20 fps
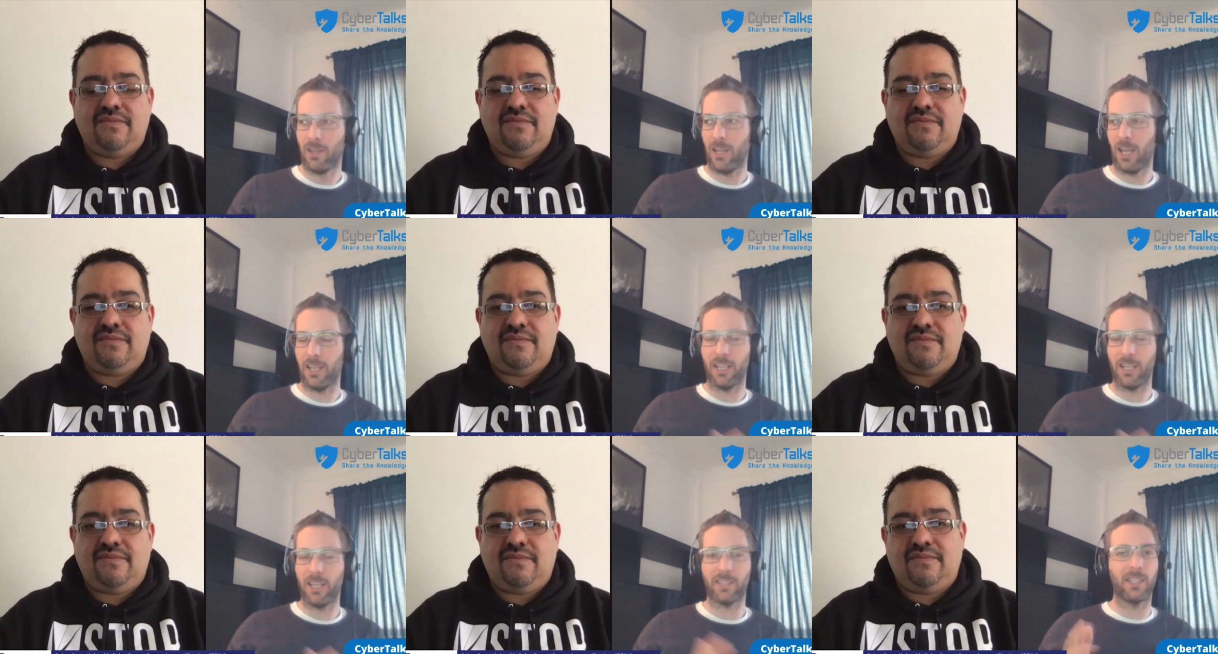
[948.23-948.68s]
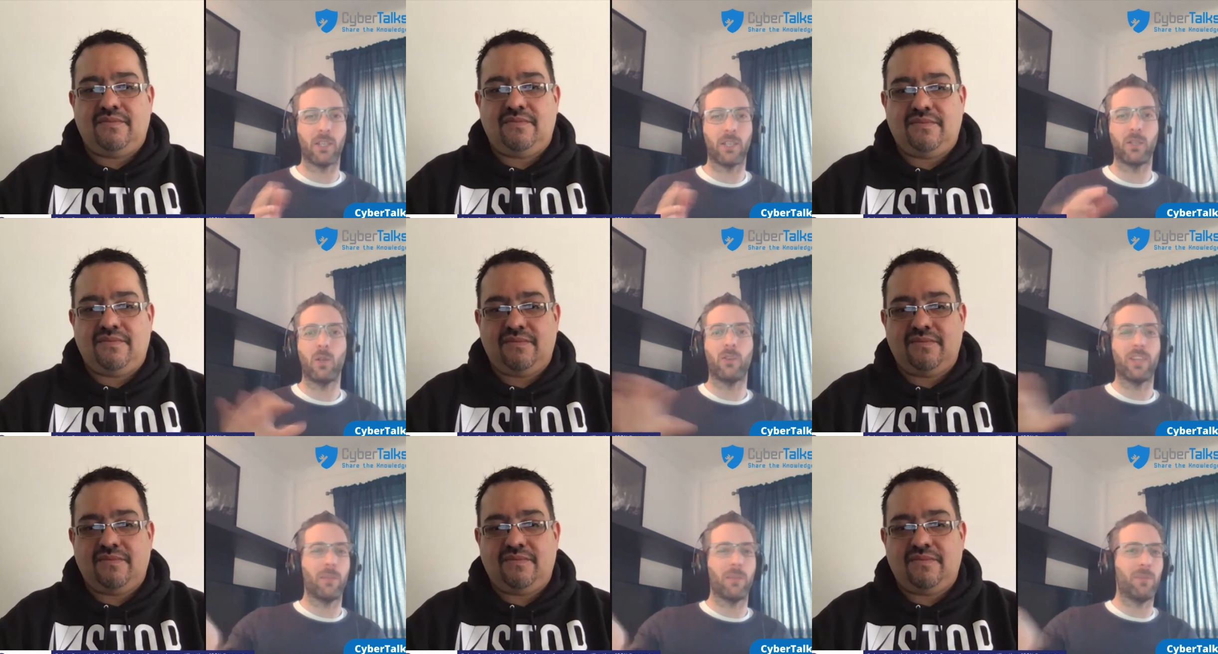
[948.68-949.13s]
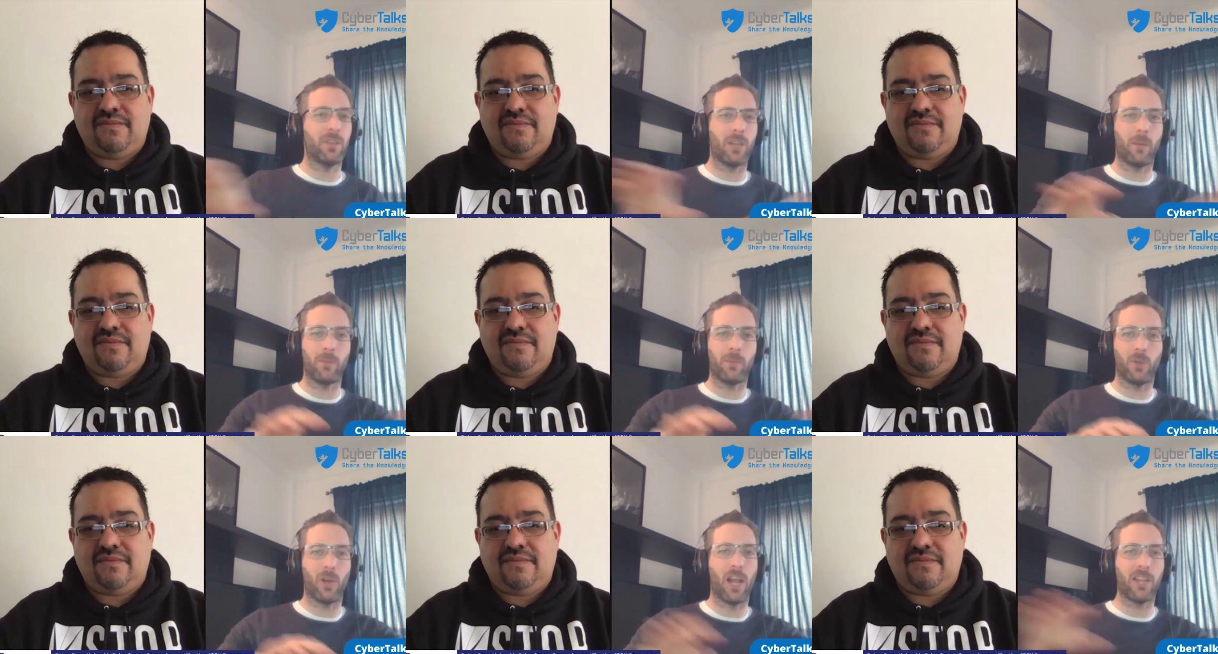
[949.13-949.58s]
Speaker 1: And next thing you know, they
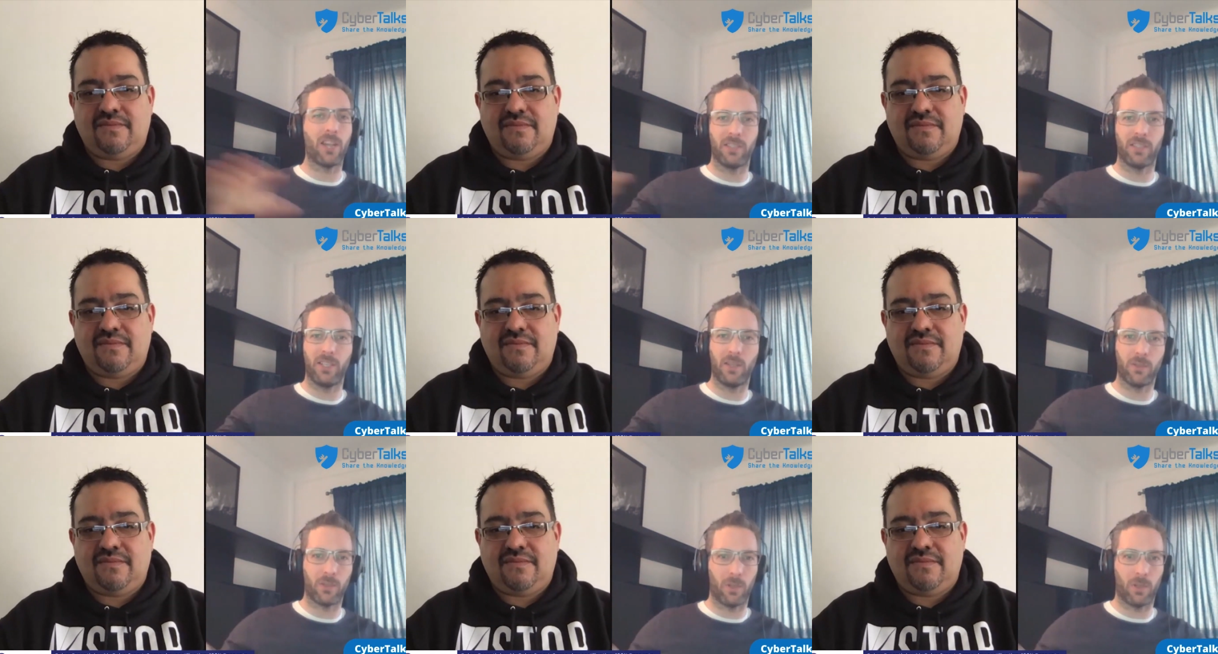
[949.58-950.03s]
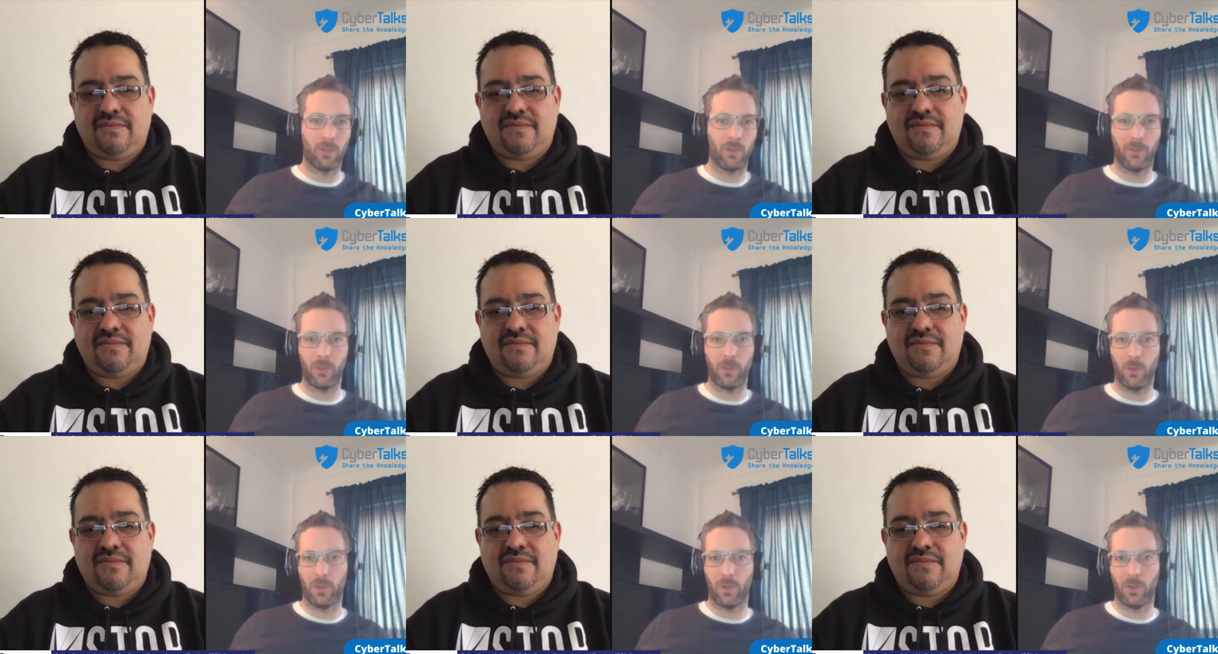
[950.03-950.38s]
become your eyes and ears all over the